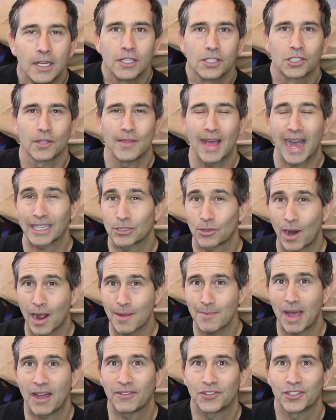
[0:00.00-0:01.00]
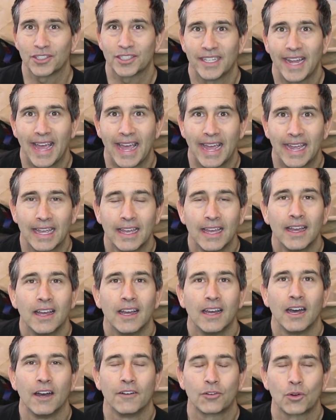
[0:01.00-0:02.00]
So that's what I'm after today.
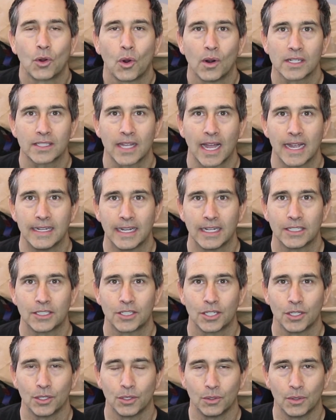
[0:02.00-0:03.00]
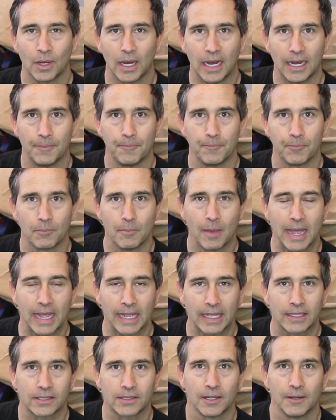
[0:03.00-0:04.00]
Of course, I need to
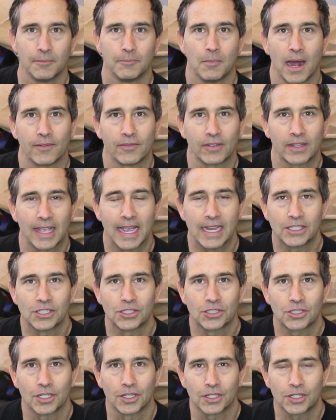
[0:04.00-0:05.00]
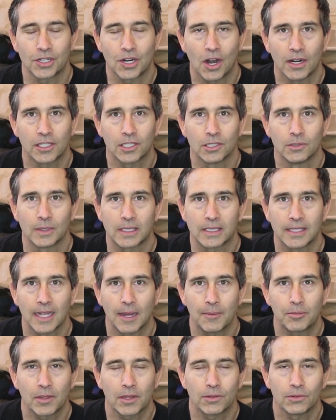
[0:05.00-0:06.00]
make some modifications to the car to
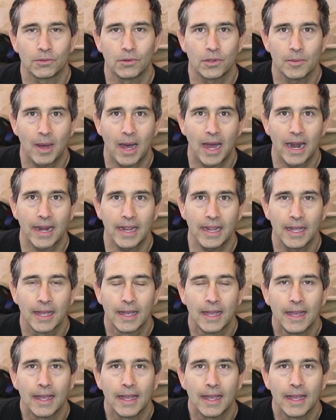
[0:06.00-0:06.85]
accept the through the body,